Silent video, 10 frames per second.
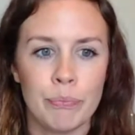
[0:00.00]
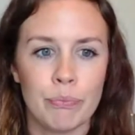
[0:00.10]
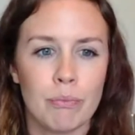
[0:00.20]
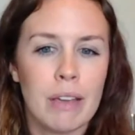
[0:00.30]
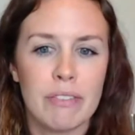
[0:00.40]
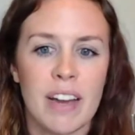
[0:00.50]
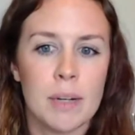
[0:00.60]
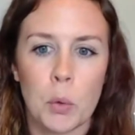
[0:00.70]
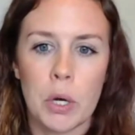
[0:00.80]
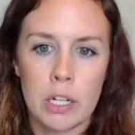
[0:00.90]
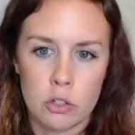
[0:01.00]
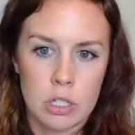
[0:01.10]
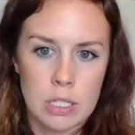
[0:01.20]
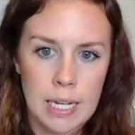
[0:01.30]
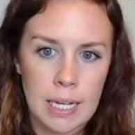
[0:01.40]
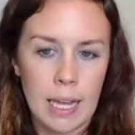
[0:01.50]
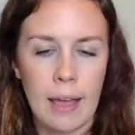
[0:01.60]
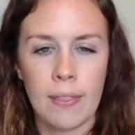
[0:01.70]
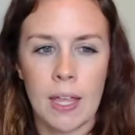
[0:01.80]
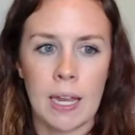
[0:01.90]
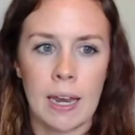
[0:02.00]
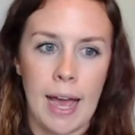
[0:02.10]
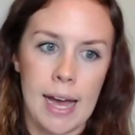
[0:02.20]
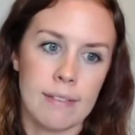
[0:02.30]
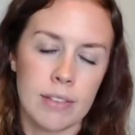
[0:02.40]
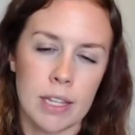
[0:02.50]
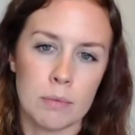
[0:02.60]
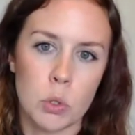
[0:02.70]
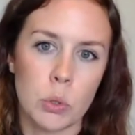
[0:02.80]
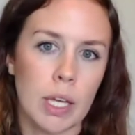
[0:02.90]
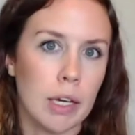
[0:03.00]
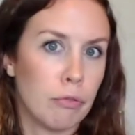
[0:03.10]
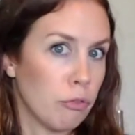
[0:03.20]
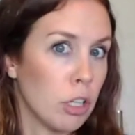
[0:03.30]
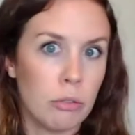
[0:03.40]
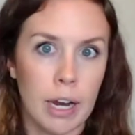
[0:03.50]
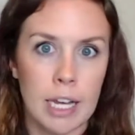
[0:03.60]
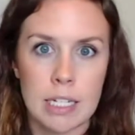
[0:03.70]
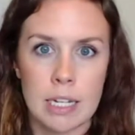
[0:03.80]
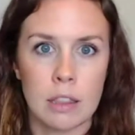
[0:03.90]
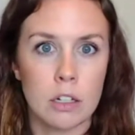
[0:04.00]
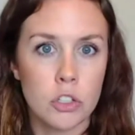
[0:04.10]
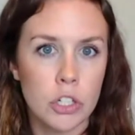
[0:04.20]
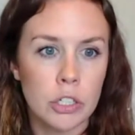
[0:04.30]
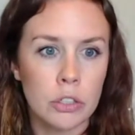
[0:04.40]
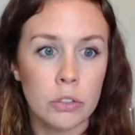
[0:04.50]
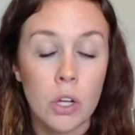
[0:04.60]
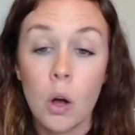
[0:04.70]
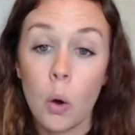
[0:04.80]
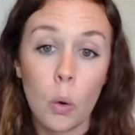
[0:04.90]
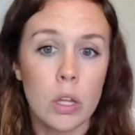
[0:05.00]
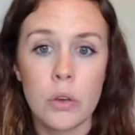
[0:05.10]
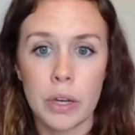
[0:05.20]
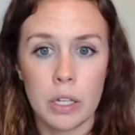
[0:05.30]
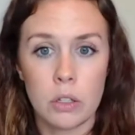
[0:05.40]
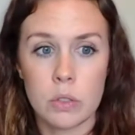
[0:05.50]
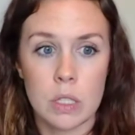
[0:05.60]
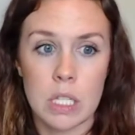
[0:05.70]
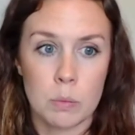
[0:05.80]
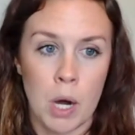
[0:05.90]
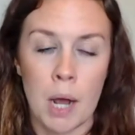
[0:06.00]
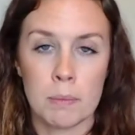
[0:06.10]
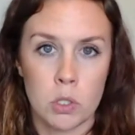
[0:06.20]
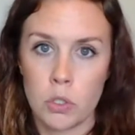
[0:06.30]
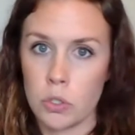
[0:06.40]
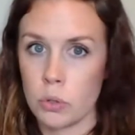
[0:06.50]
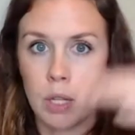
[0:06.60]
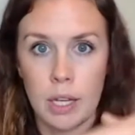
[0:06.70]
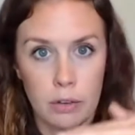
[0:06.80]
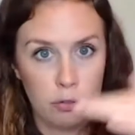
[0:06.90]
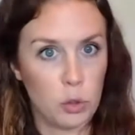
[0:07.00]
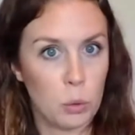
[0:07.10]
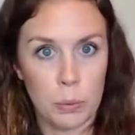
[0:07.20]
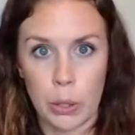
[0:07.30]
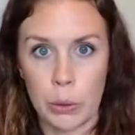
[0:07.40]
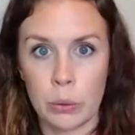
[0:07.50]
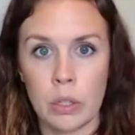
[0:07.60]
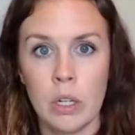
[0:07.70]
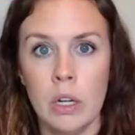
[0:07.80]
might find more interesting and then have them do like a free write in their journal, or you can use these prompts to do like a full-blown